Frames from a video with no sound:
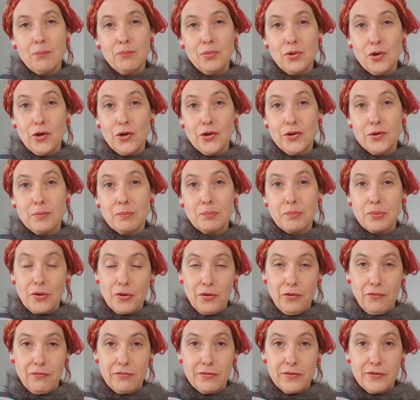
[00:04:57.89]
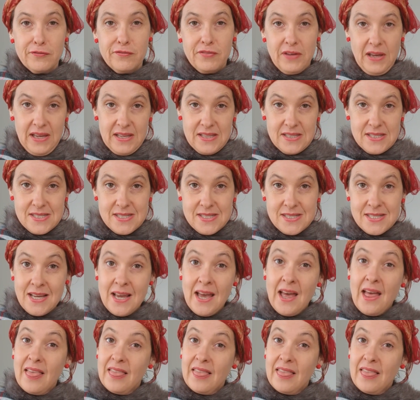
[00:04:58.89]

bulletproof vests.